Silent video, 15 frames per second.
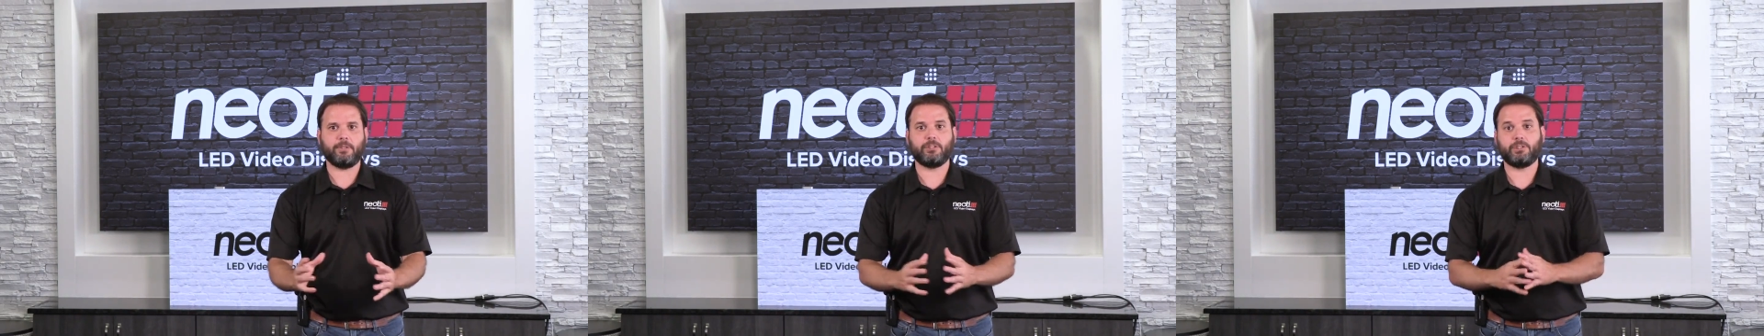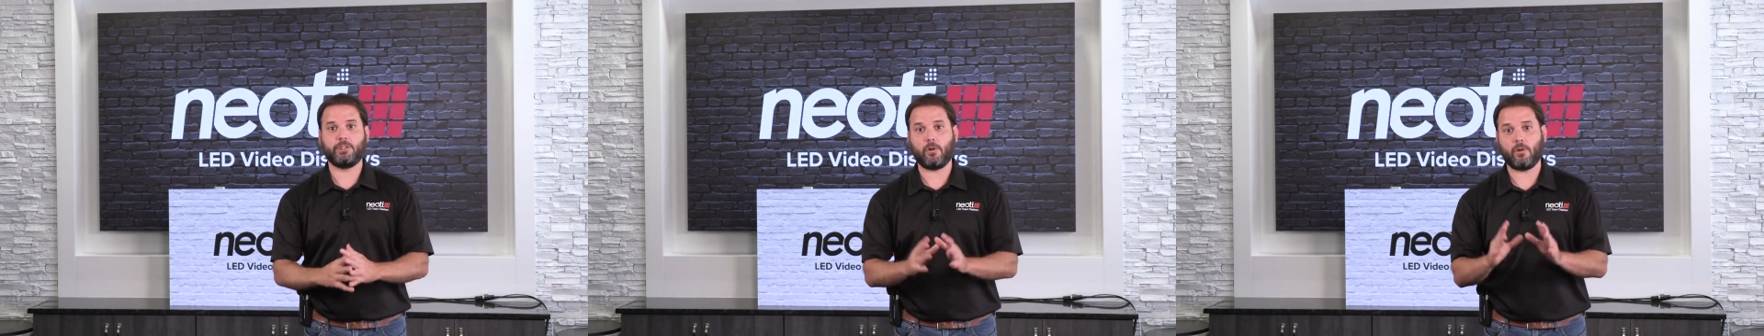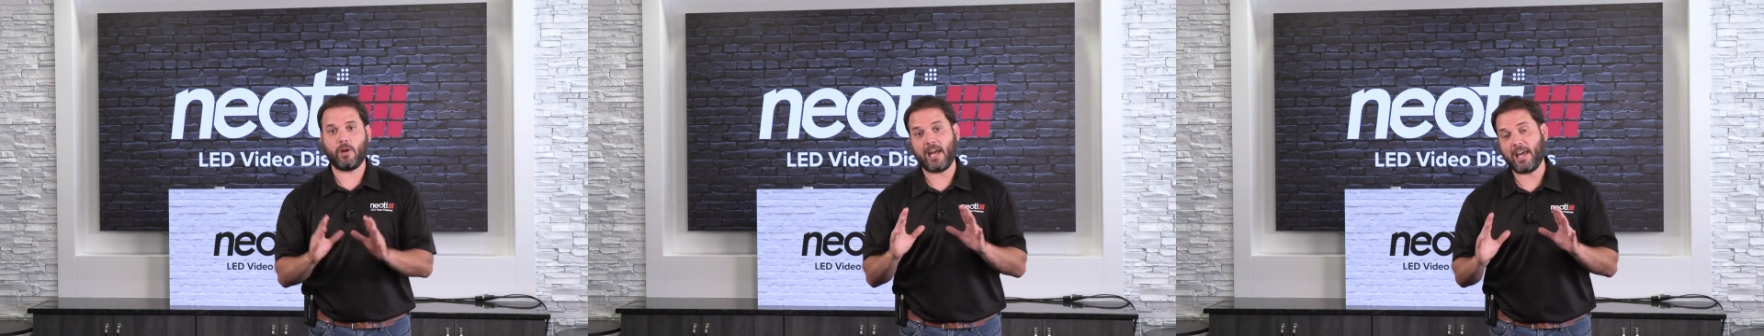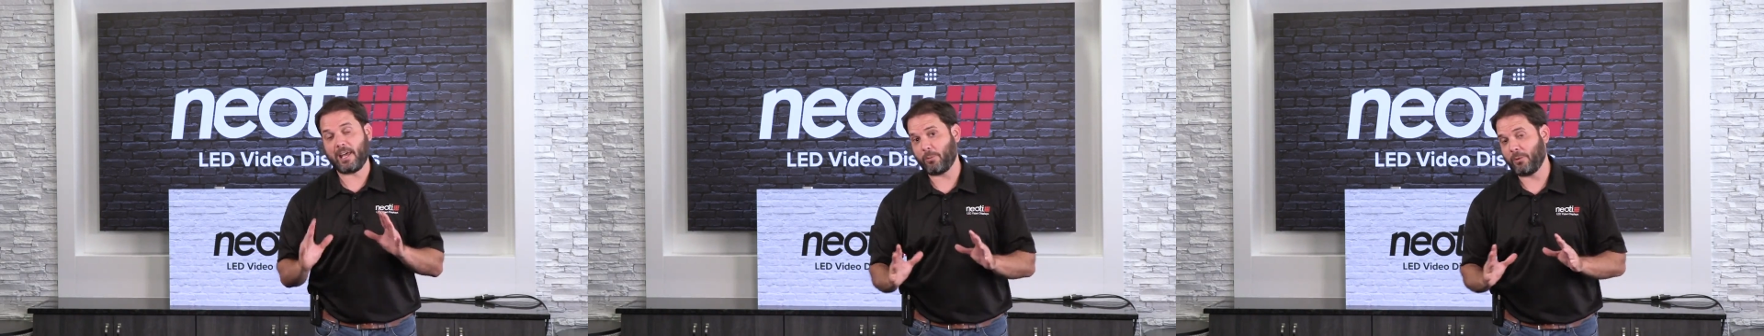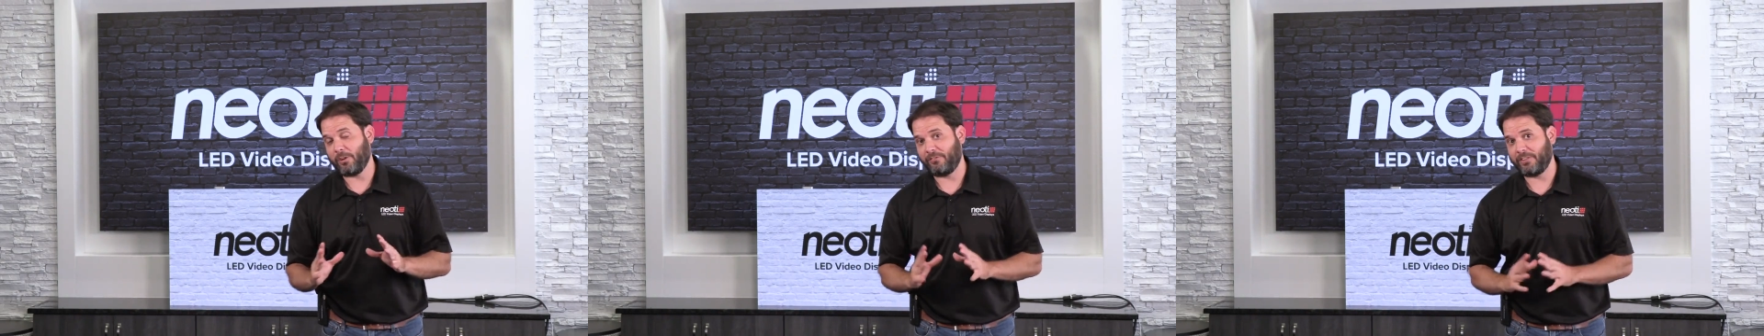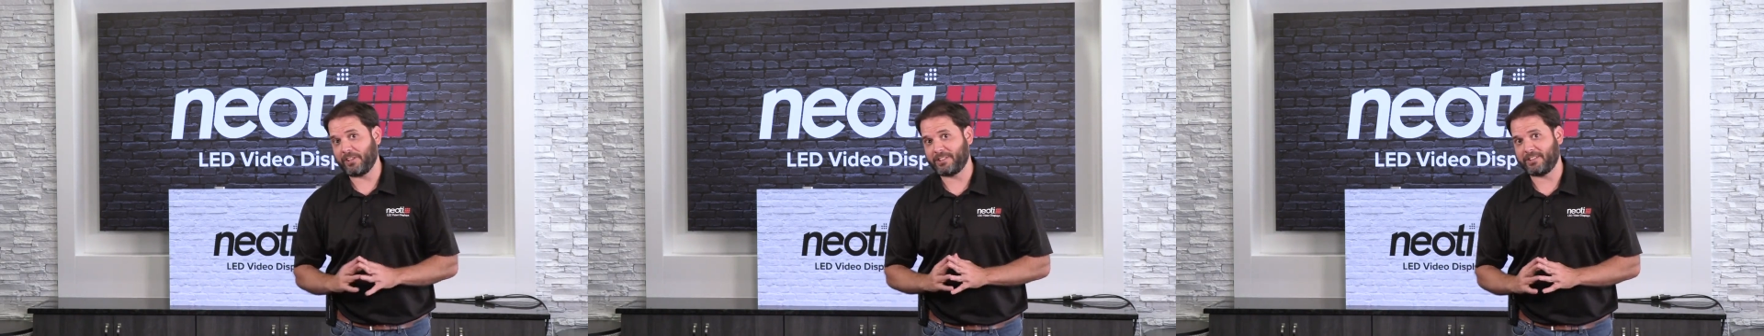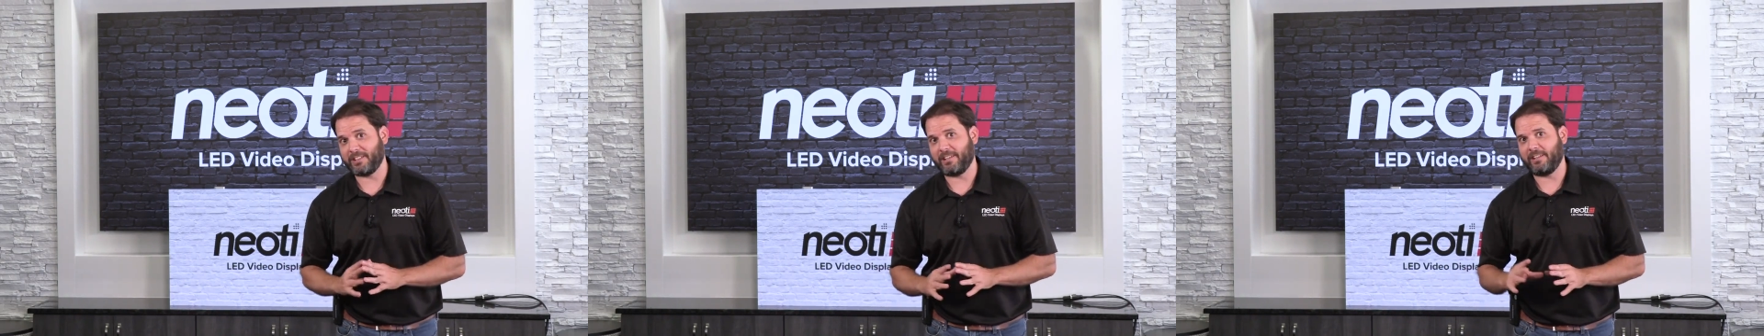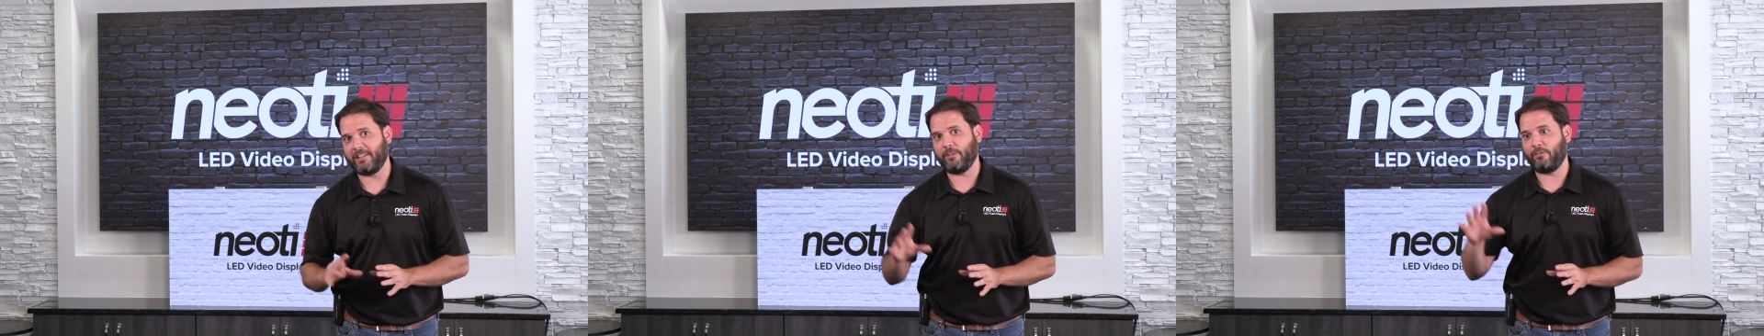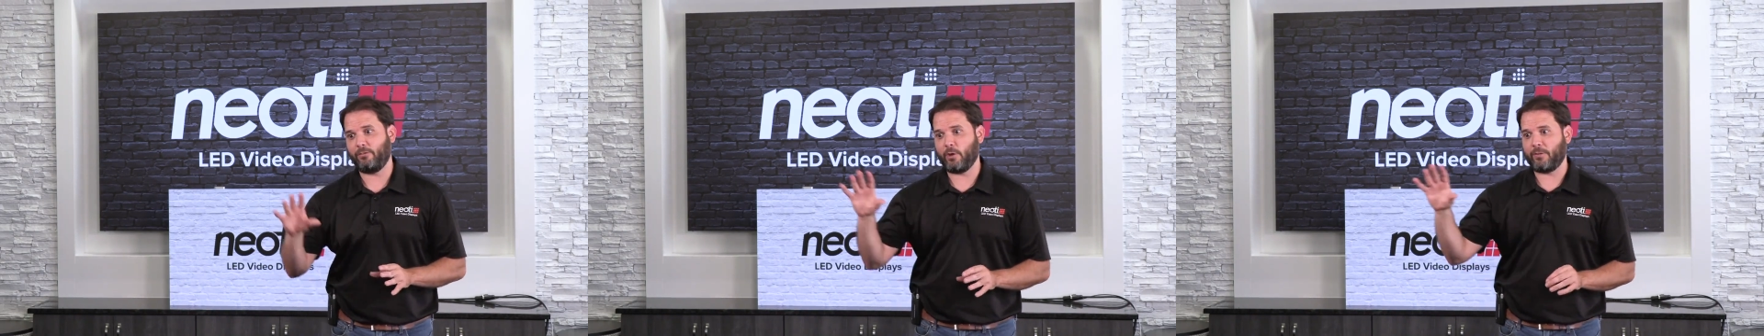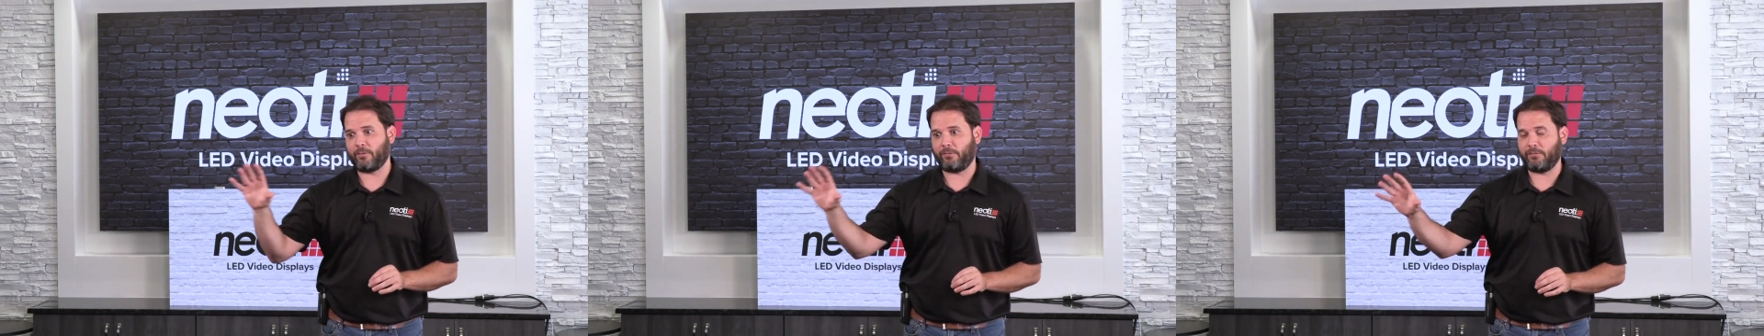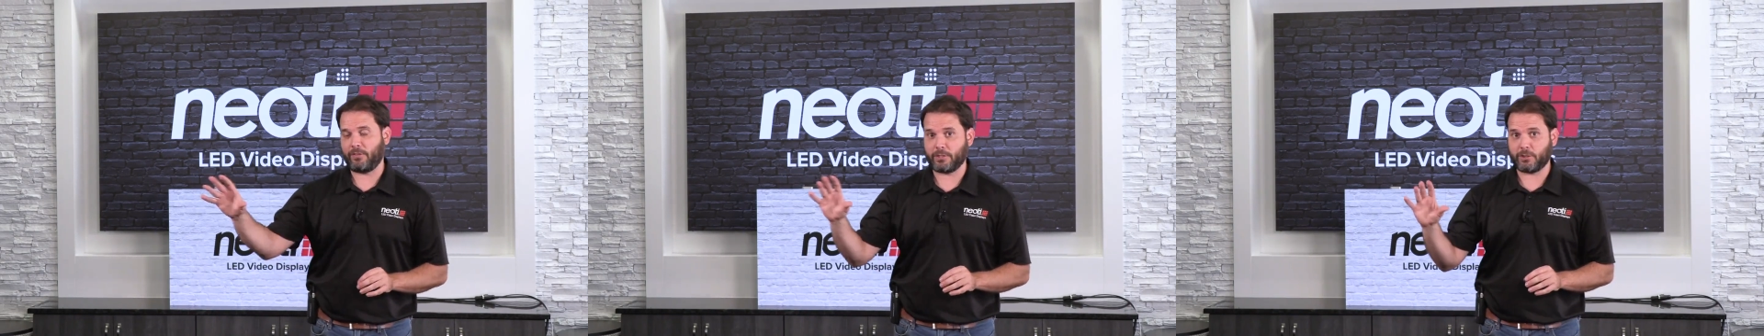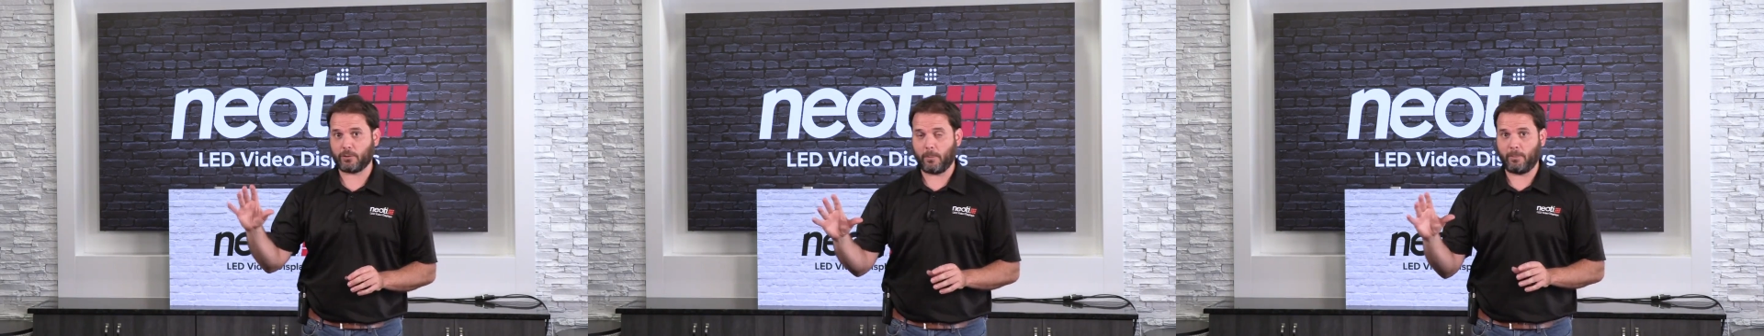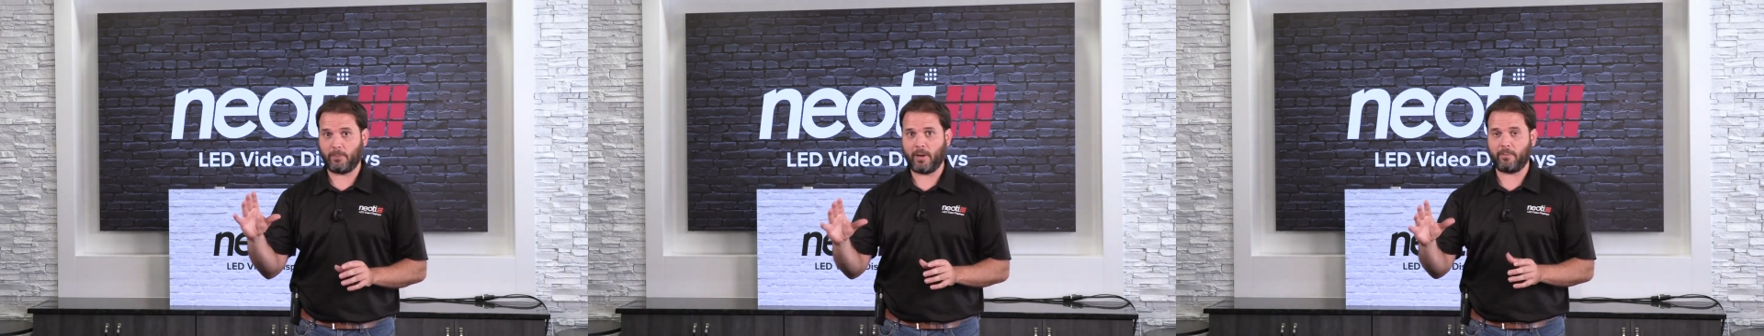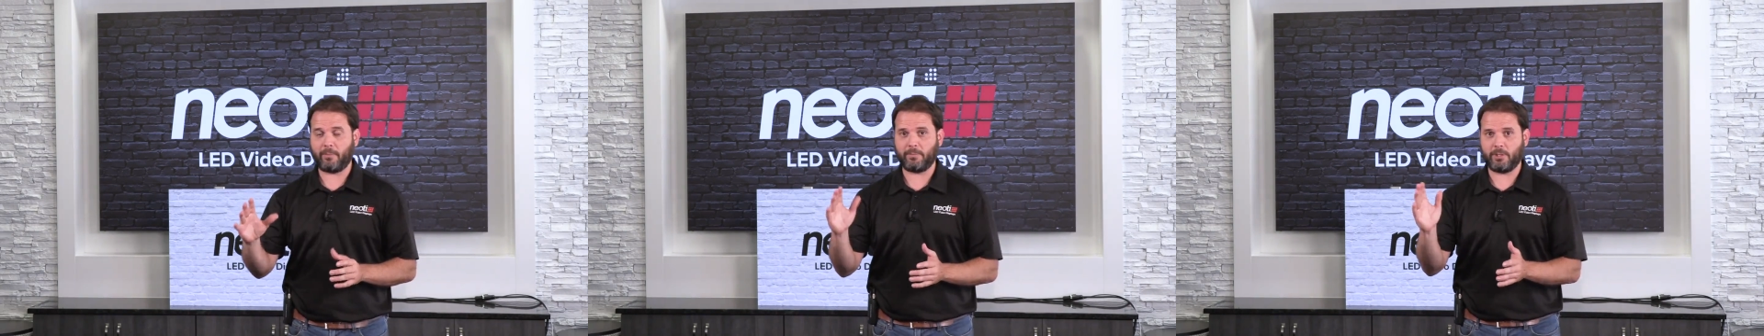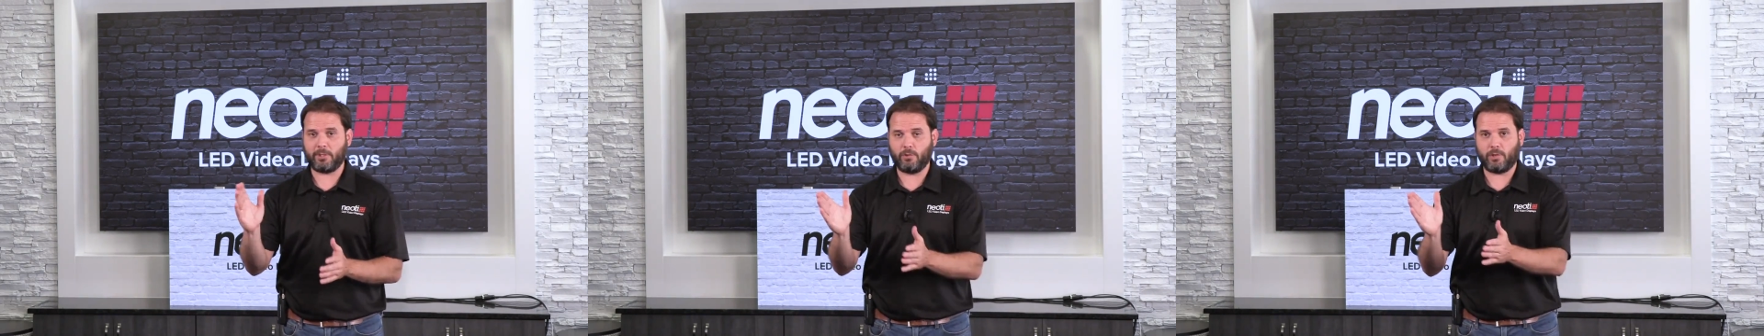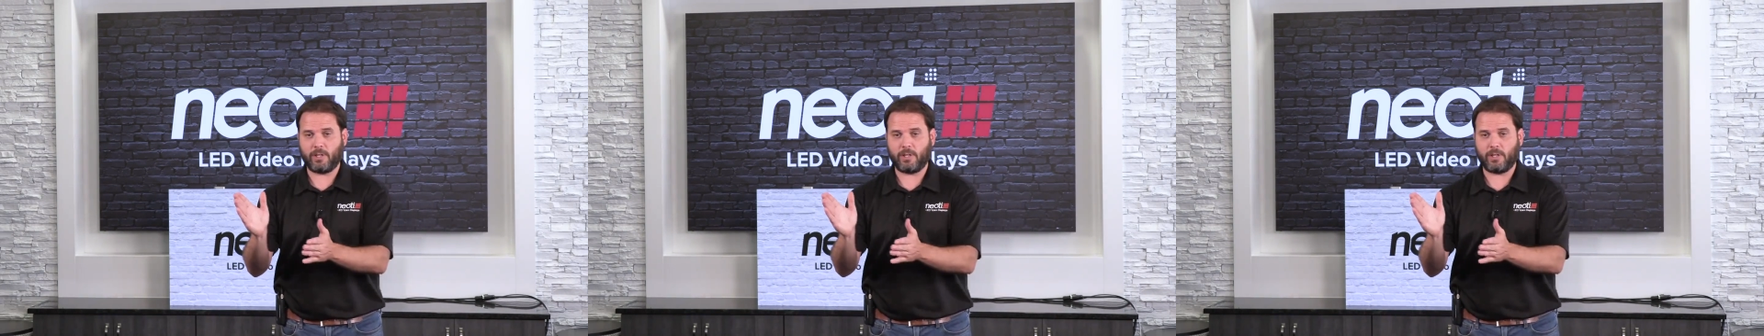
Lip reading: So how do we fix that? If you have a physical problem that you